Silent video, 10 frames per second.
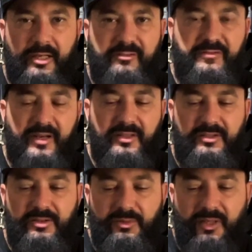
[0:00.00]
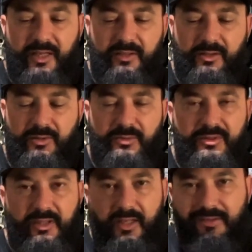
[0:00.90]
of fine tune how loose
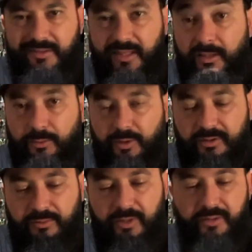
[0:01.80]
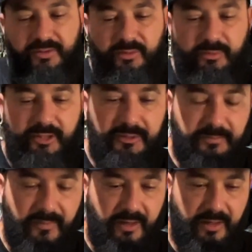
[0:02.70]
and how tight you want the rounds to be.
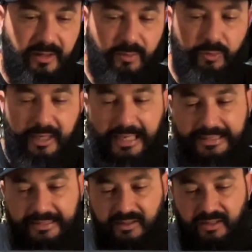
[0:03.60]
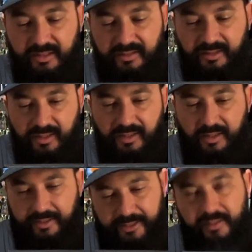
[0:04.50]
When I did this,
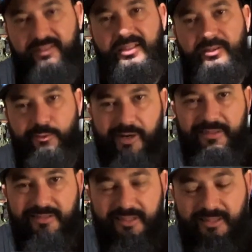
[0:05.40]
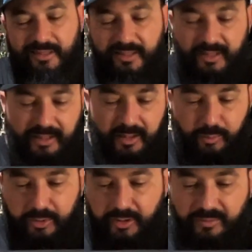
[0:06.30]
I kind of set the rounds in it,
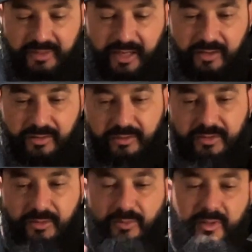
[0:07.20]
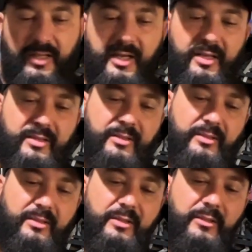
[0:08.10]
put them down so that
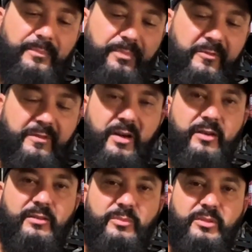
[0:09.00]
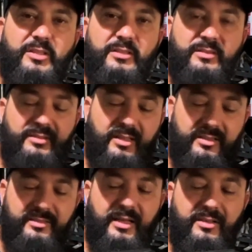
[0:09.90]
the firing pin is kind
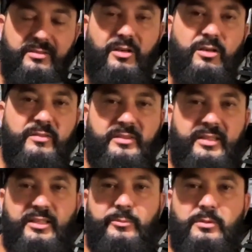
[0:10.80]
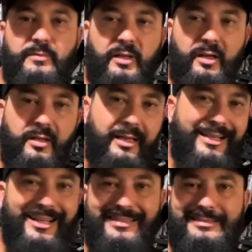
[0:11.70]
of down on the table,
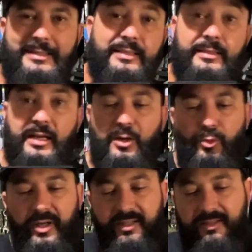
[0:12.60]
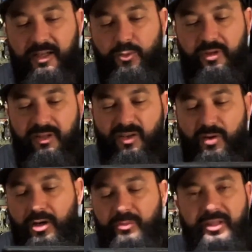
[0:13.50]
and kind of set it that way, and that way they'll
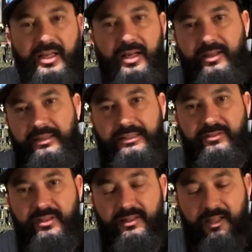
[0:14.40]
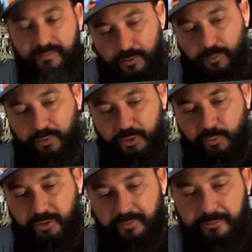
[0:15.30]
all be kind of even and level when you
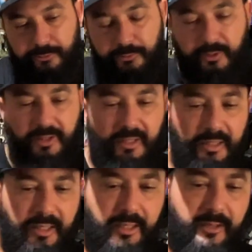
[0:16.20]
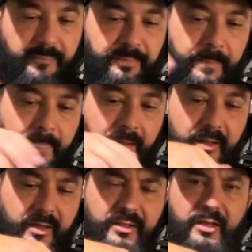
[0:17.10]
put them through.
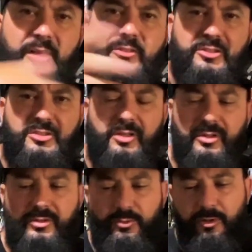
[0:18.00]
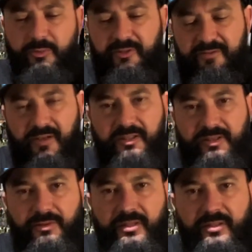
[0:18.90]
And just know you will be fine
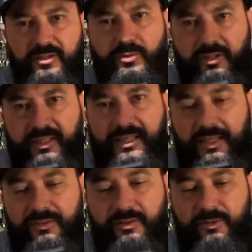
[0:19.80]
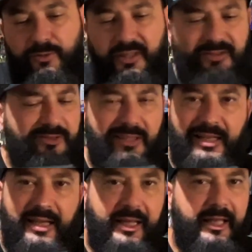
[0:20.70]
tuning this when you get out to the range. They're going to
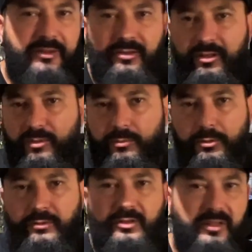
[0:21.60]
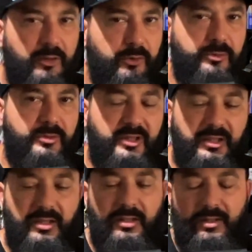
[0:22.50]
get hit, they're going to move, you're going to go through
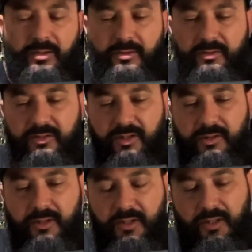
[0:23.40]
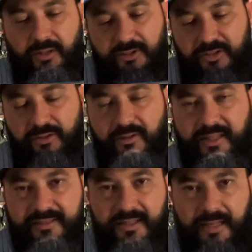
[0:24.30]
heat and cold. So just know
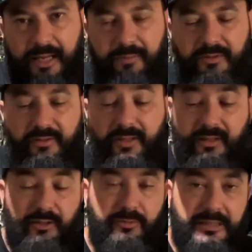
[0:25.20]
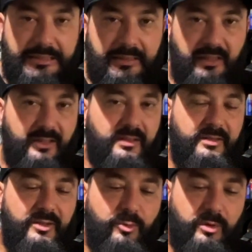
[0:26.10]
that's going to happen. They look really good.
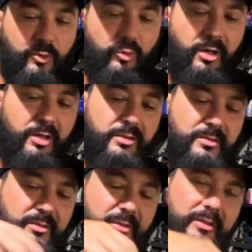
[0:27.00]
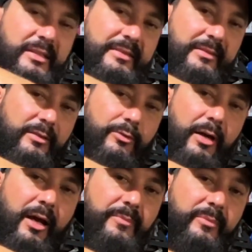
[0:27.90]
They work well. They're easy to
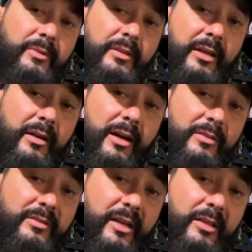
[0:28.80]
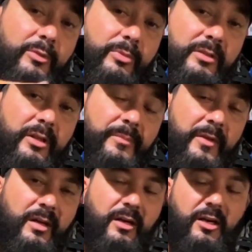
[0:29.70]
grab depending on how tight you put them.
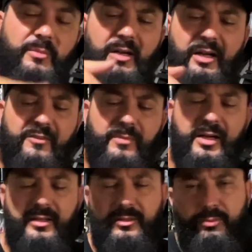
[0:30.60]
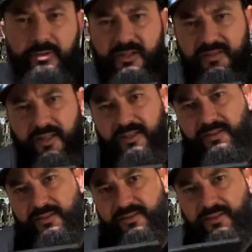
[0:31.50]
I have mine in pretty tight
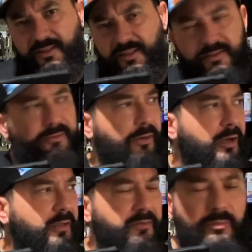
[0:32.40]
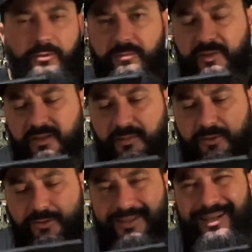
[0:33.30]
just in case for all of the movements I'm
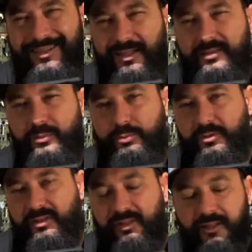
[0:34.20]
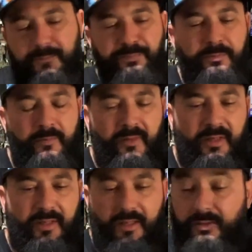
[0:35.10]
doing. I like them pretty tight,
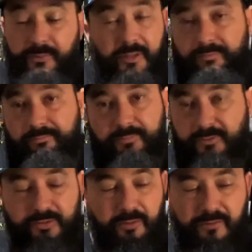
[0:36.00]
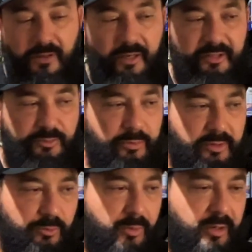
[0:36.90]
but so far has
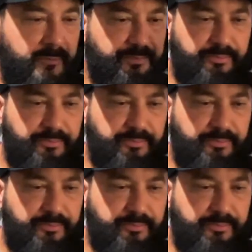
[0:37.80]
worked well.